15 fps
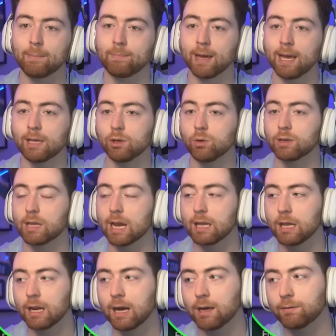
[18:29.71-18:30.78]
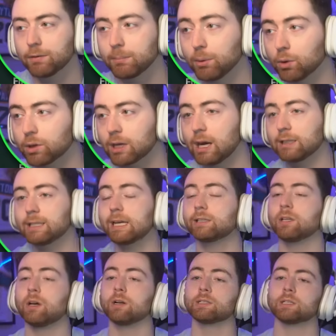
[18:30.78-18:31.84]
Bang, you get the 89 for both contact
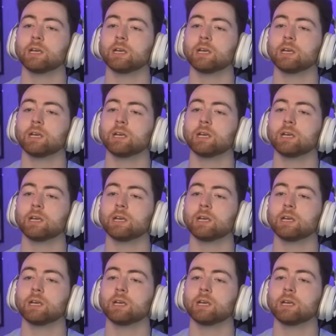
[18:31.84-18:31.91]
dunks.